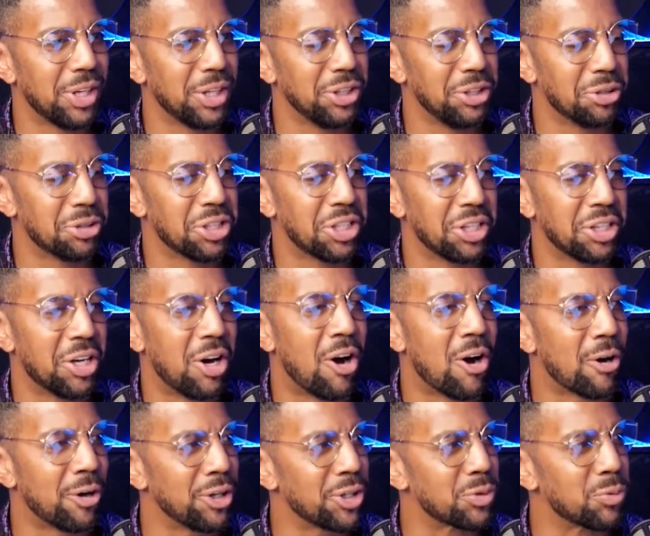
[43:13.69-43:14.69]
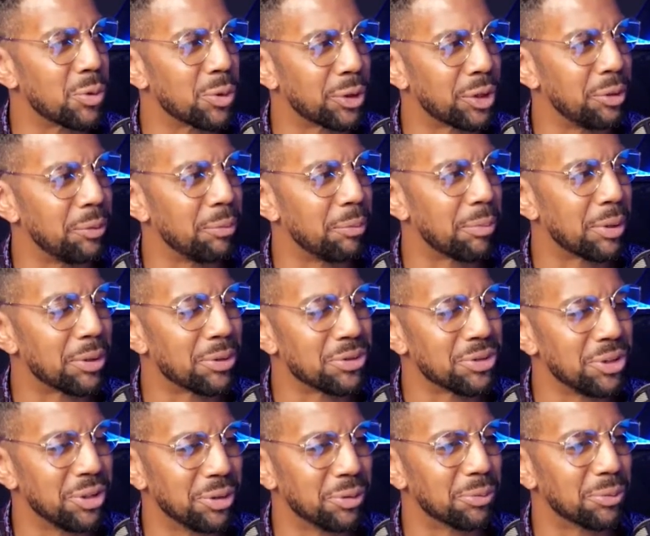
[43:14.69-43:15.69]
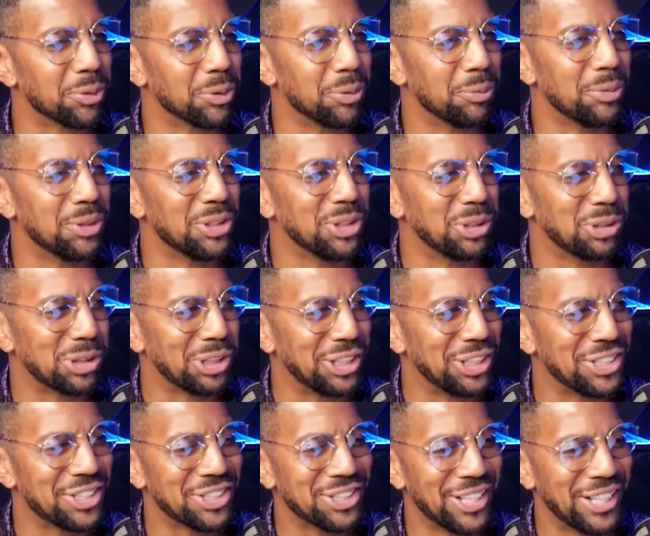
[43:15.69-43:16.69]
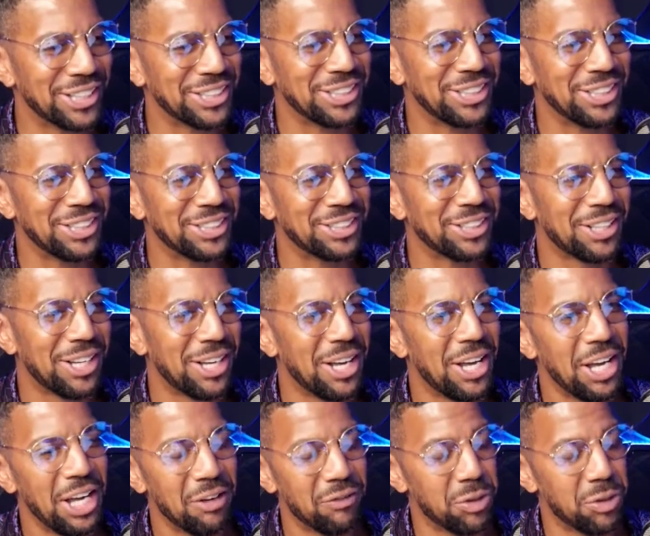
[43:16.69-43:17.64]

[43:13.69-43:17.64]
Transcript: Usually, the hardest working person in the room is usually the sexiest.